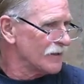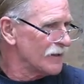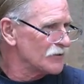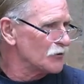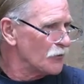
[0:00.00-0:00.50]

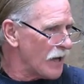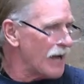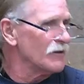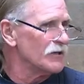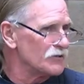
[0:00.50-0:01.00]
So
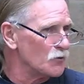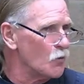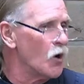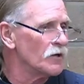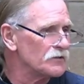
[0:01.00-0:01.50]
that is the
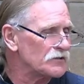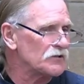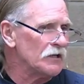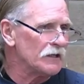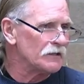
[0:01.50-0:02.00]
one
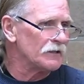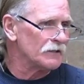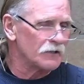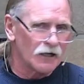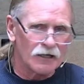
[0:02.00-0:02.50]
sin that
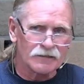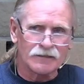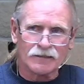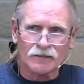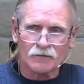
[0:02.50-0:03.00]
God
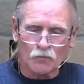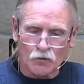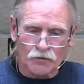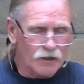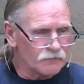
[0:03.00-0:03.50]

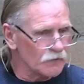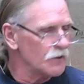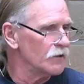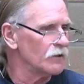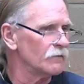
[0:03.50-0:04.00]
will not
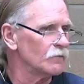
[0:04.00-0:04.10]
forgive.